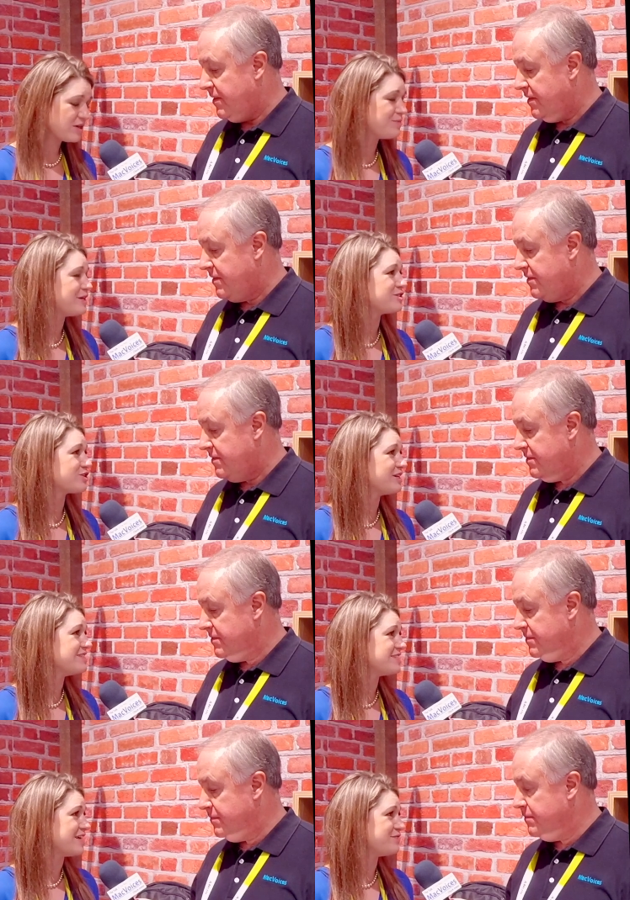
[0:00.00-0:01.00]
Speaker 1: keeping your
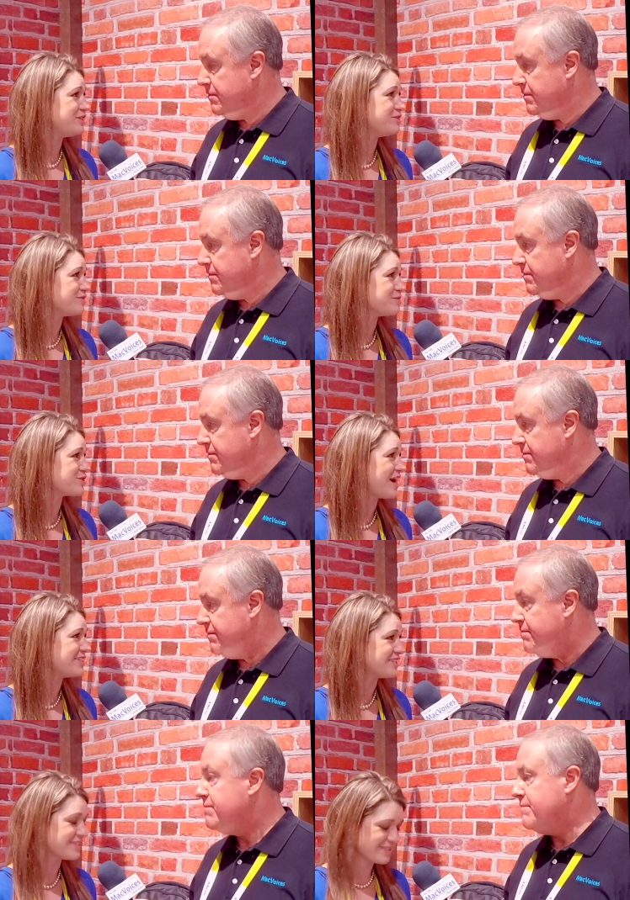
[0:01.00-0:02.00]
screen safe too from
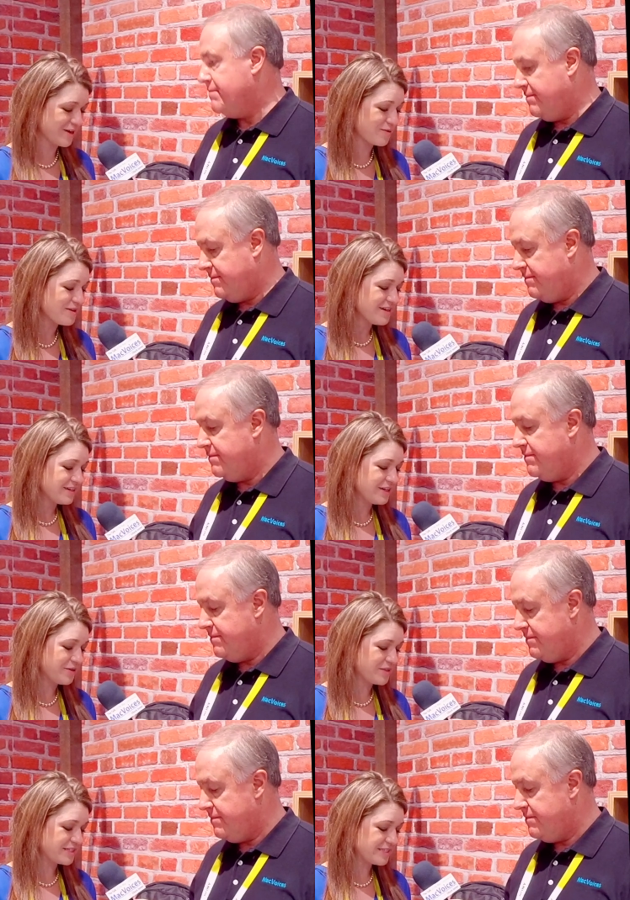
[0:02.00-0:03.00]
scratches. So, you
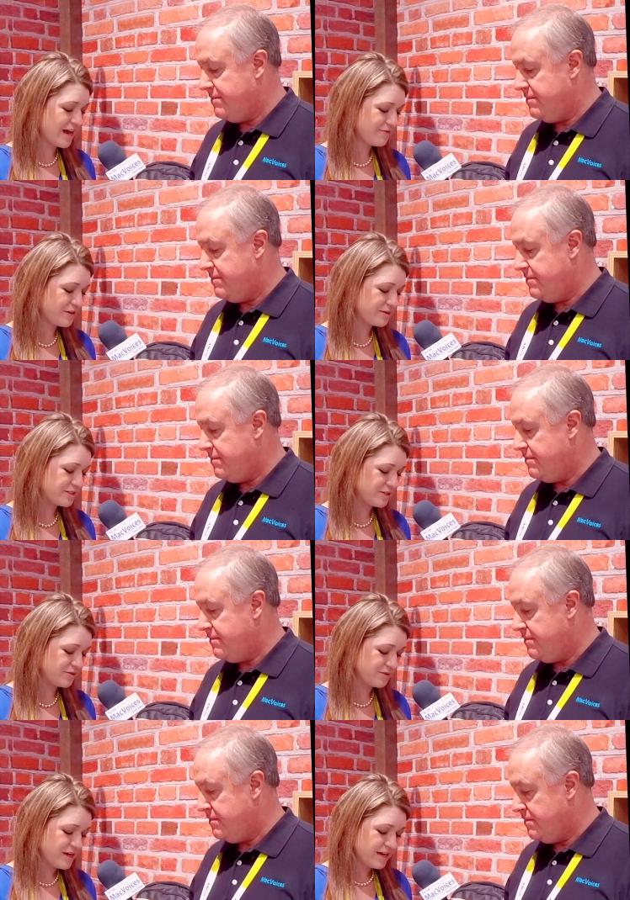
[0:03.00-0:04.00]
know, with the snap view as
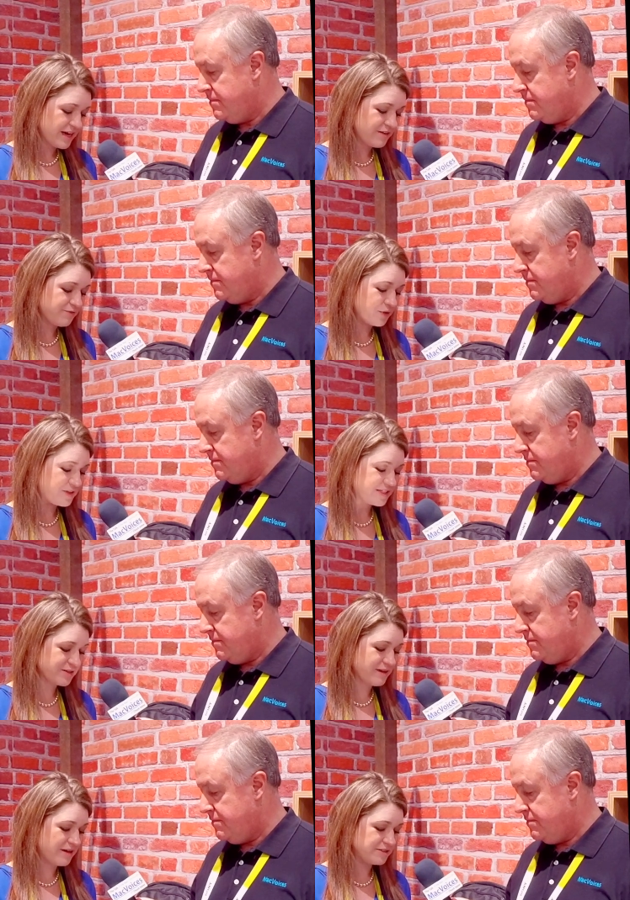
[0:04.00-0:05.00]
you kind of fold
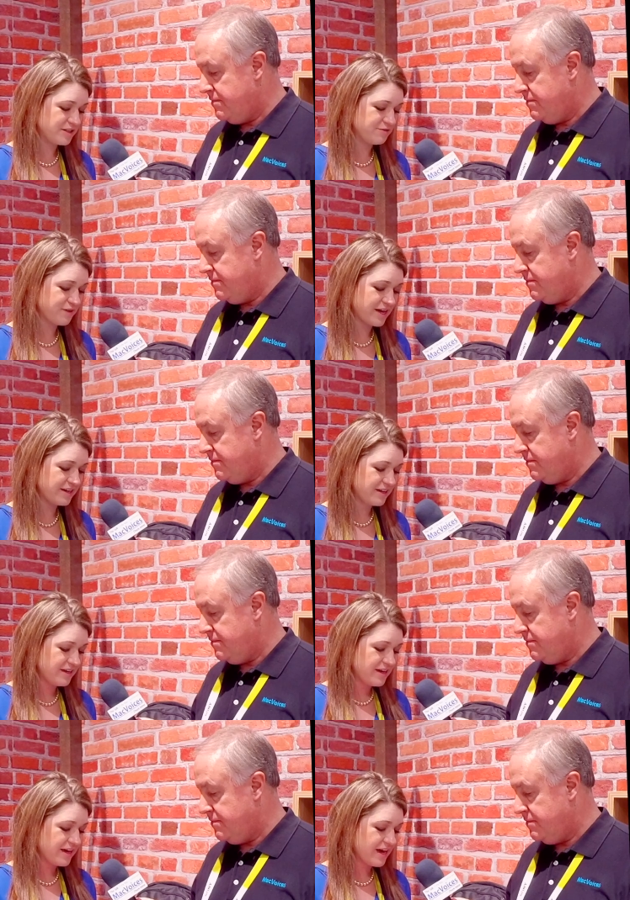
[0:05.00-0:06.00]
this around to the front,
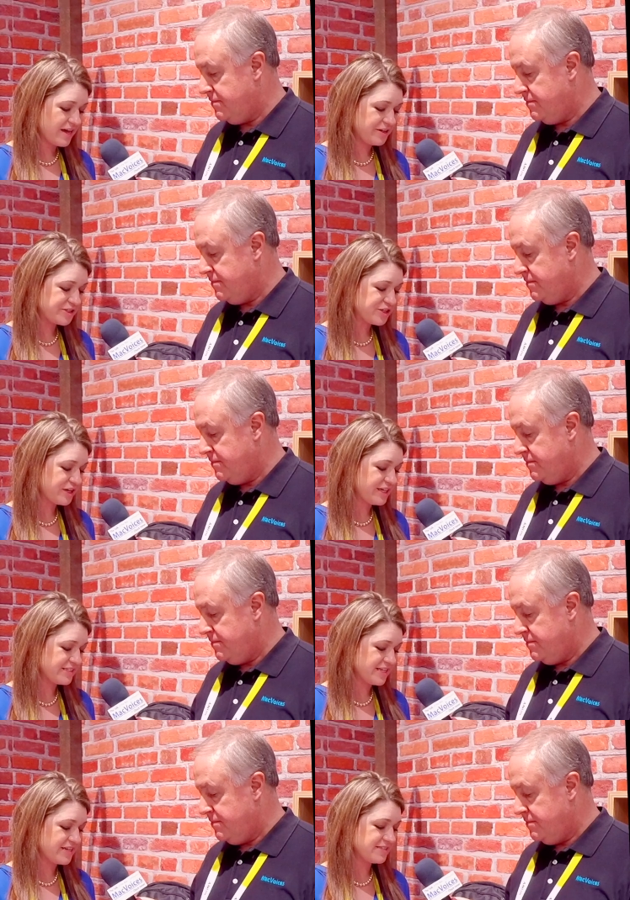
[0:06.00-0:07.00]
again, your
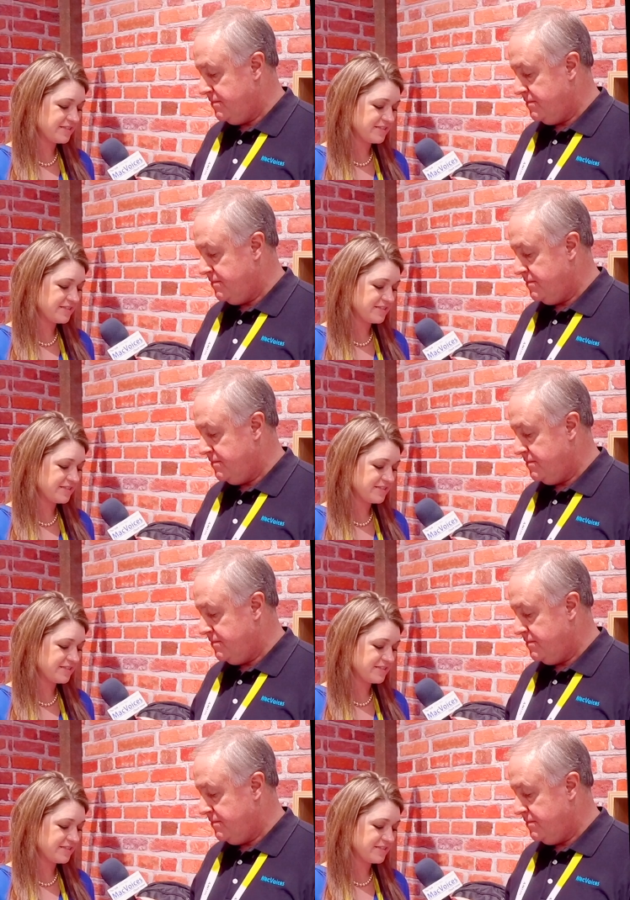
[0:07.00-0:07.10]
screen stays